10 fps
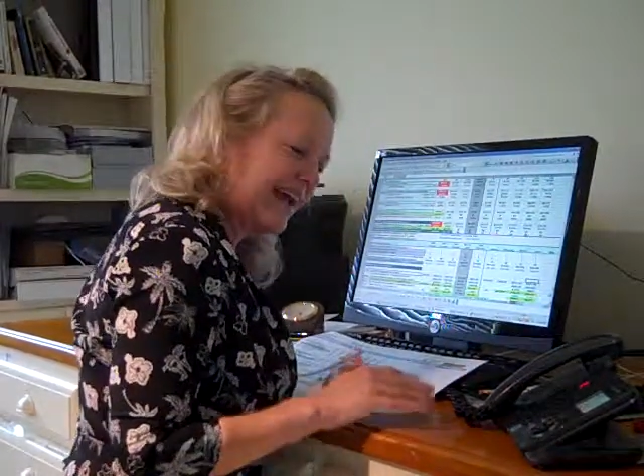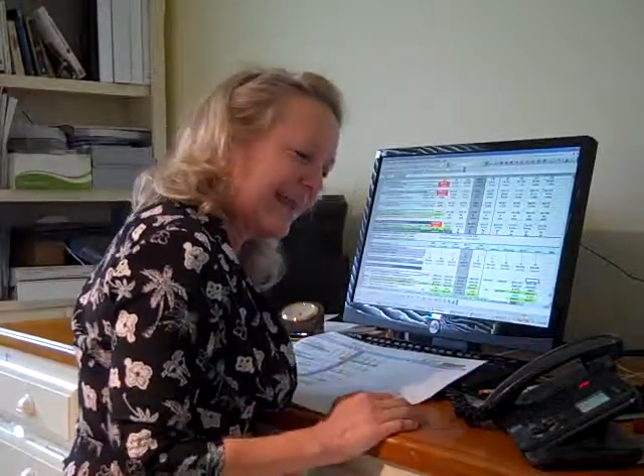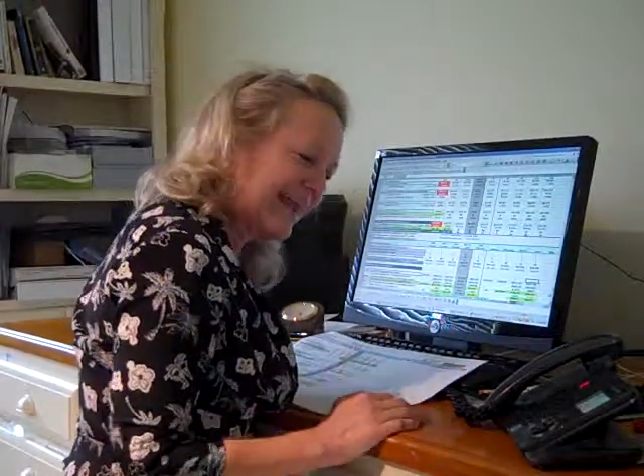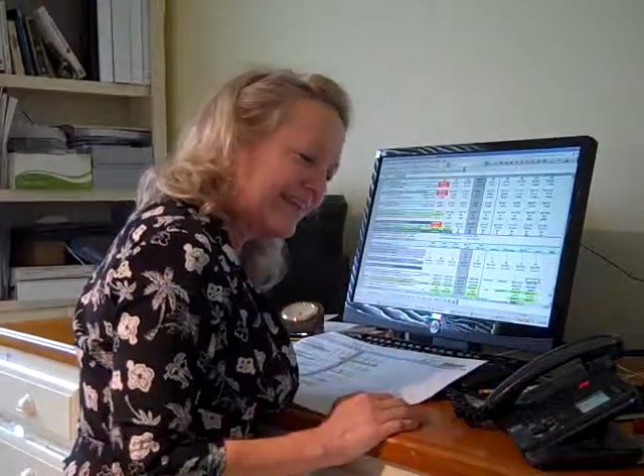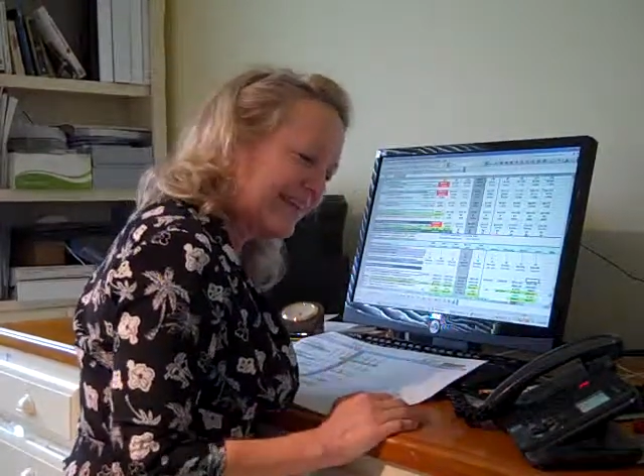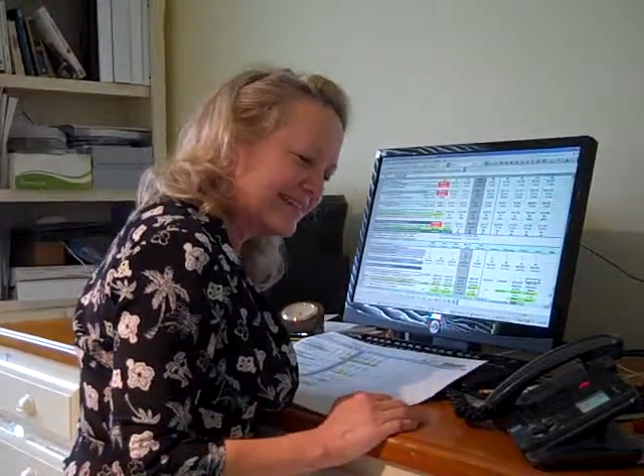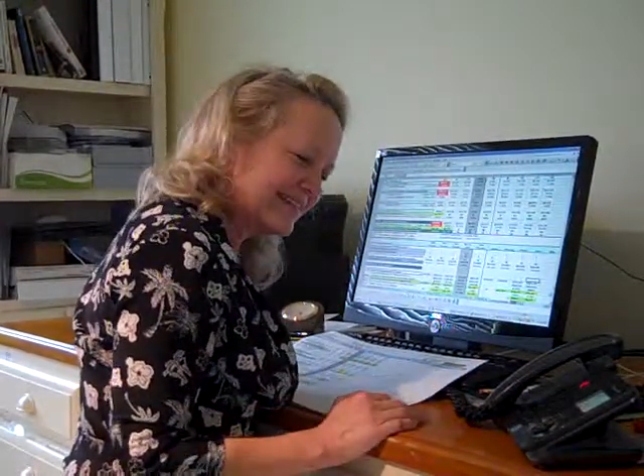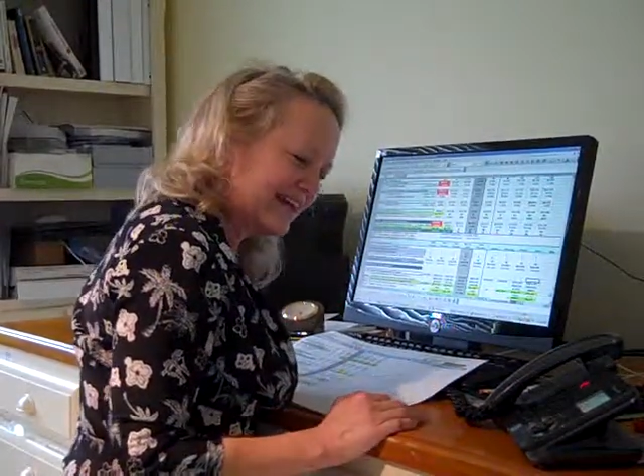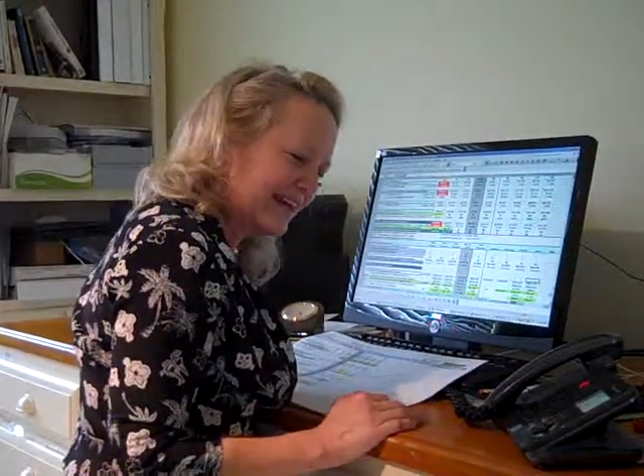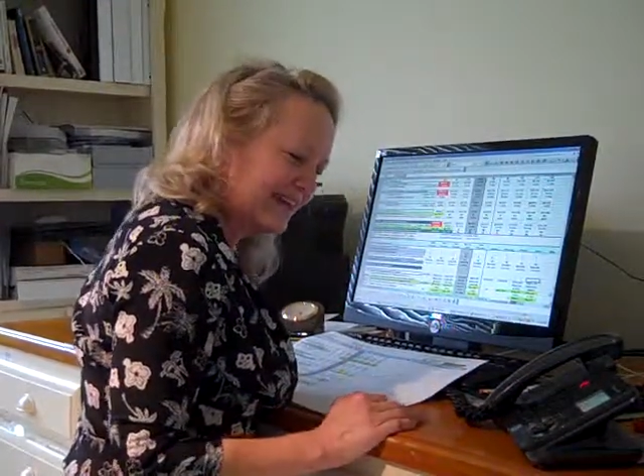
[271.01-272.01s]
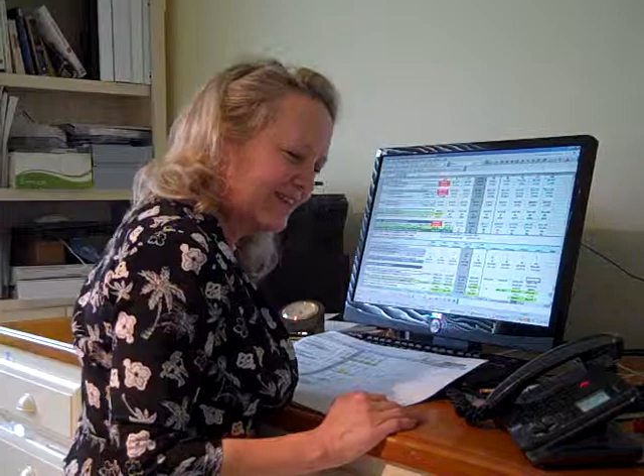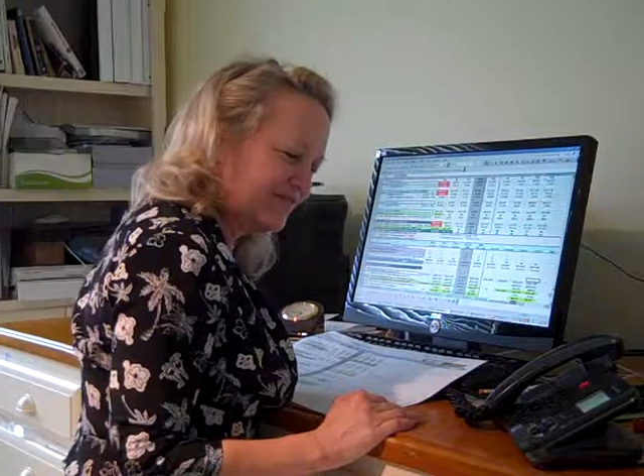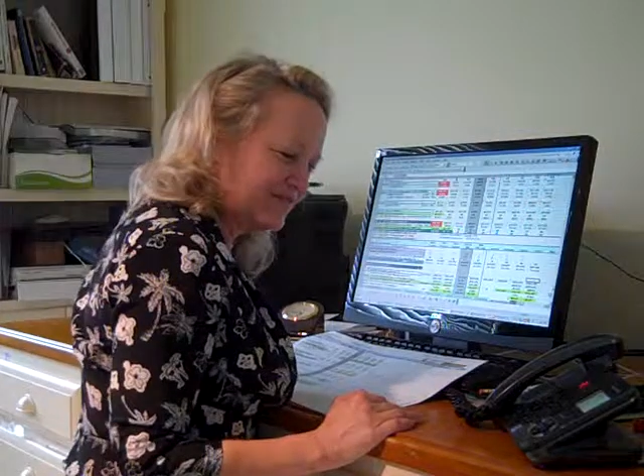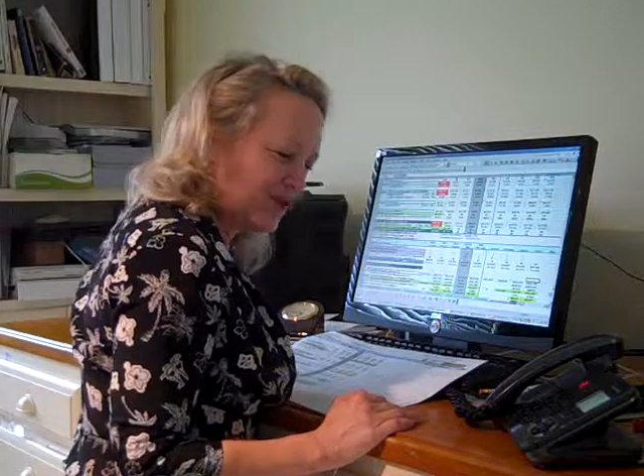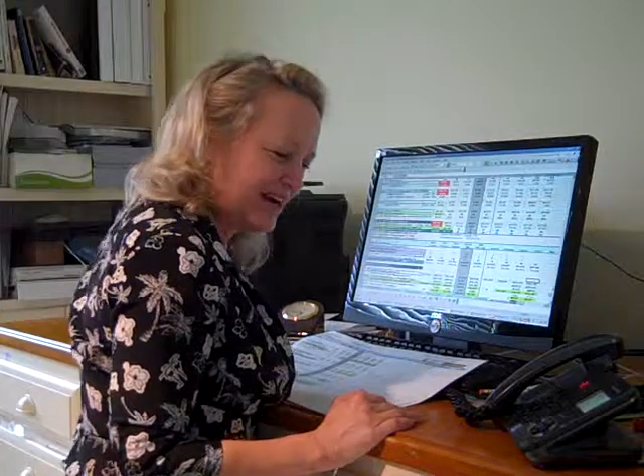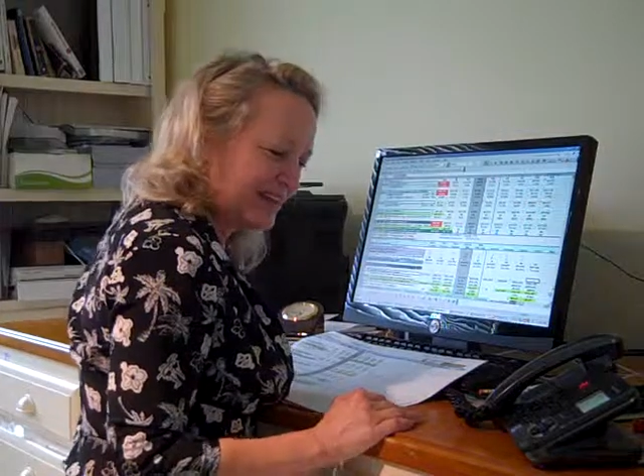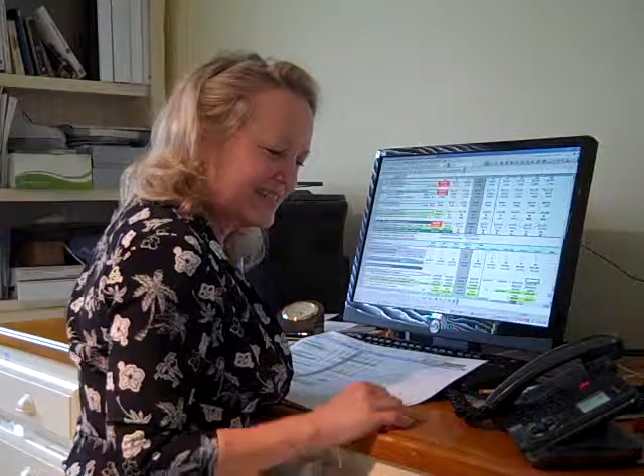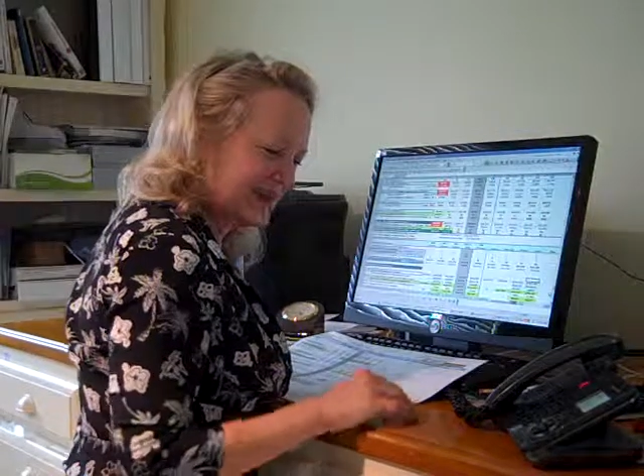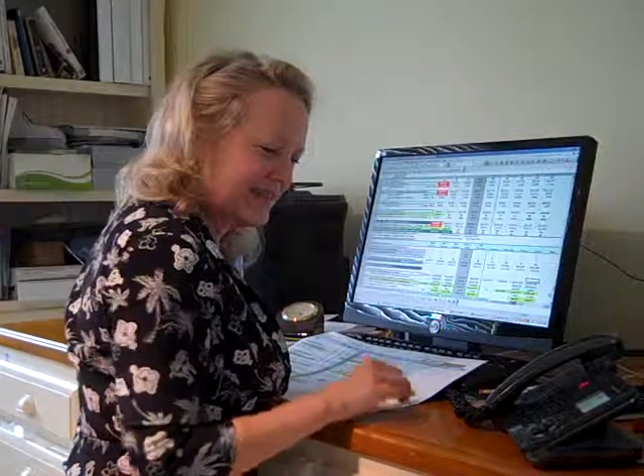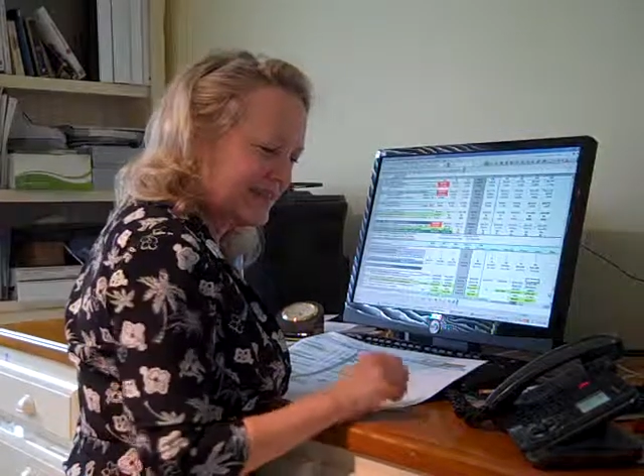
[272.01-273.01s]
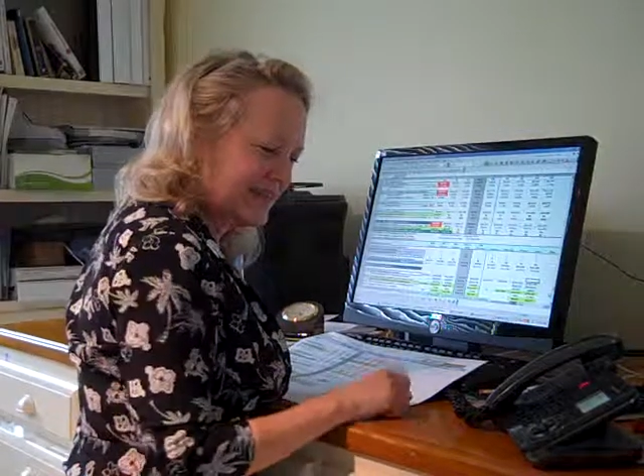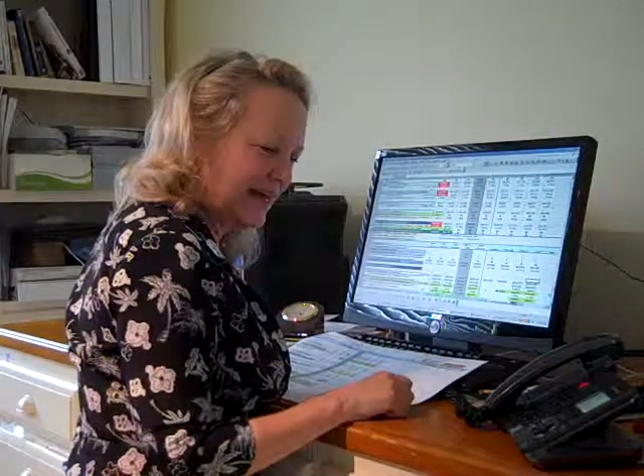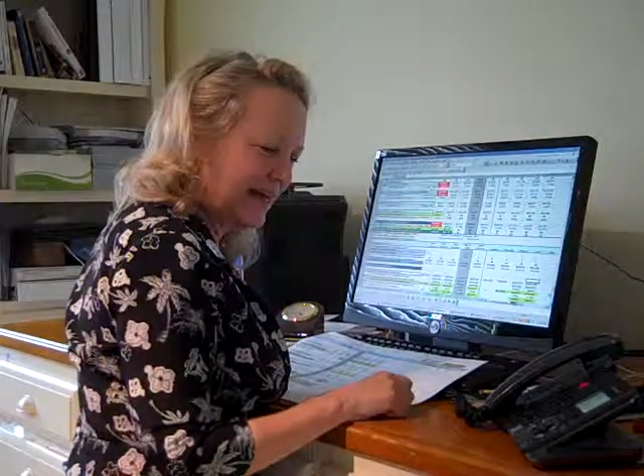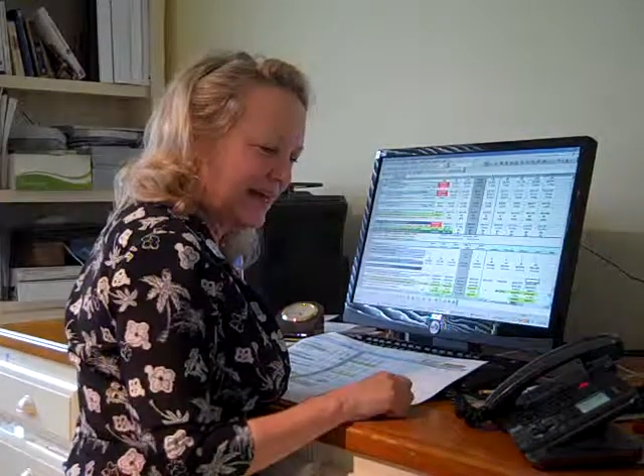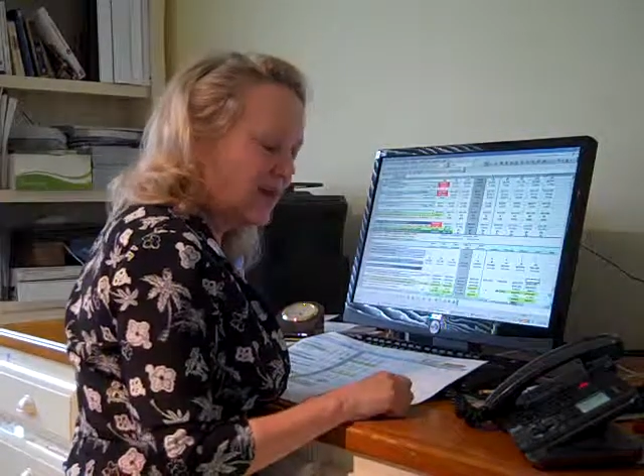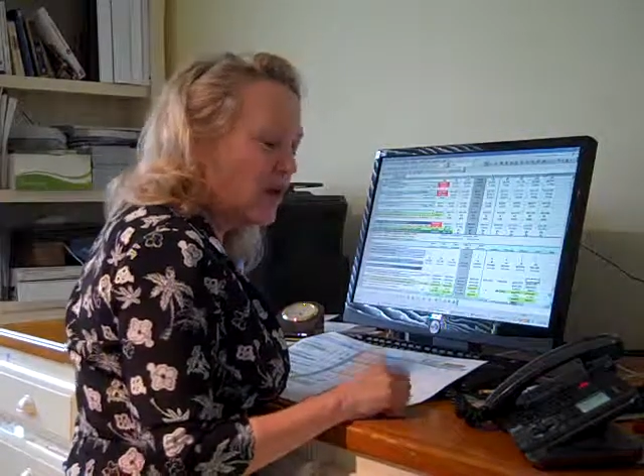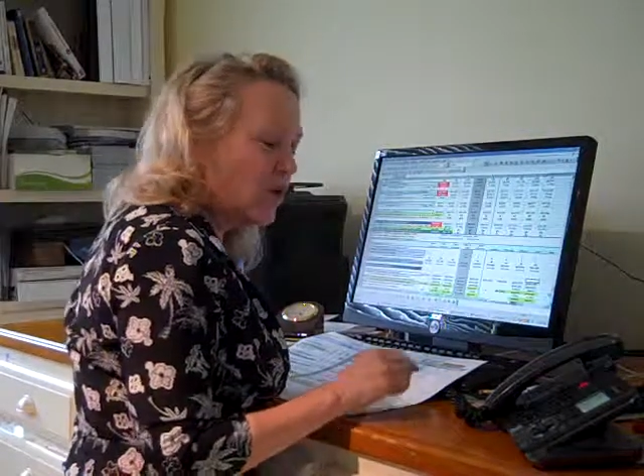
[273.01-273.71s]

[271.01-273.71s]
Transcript: and that sublet inventory has come into line.